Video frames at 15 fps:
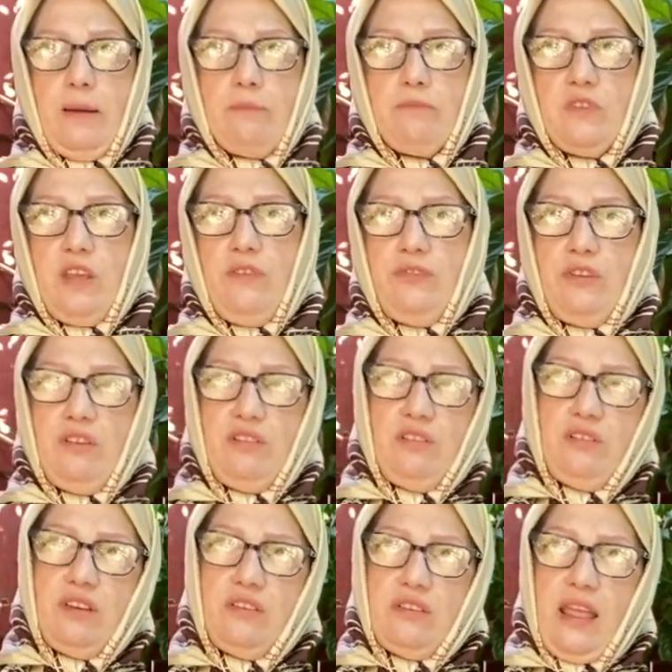if this
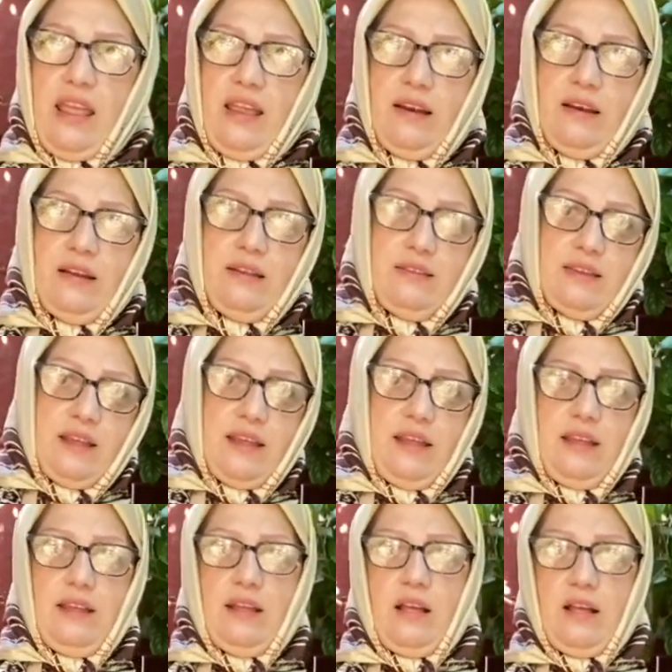is a daily
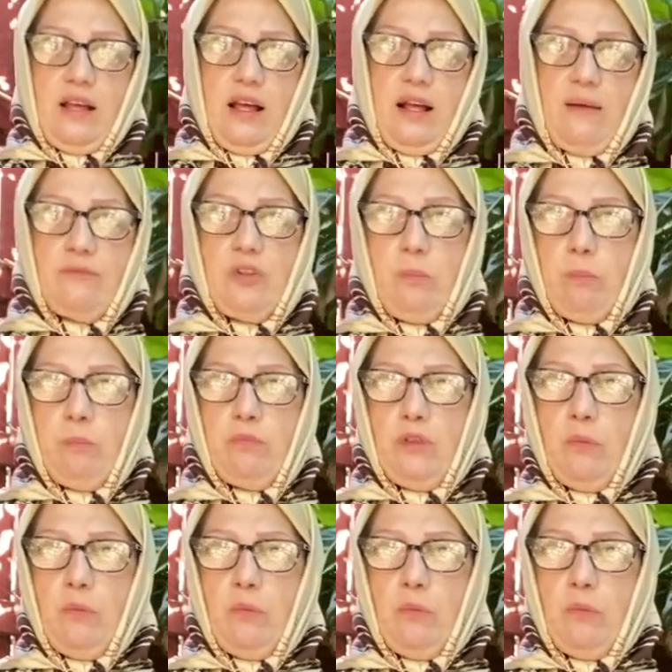thing, the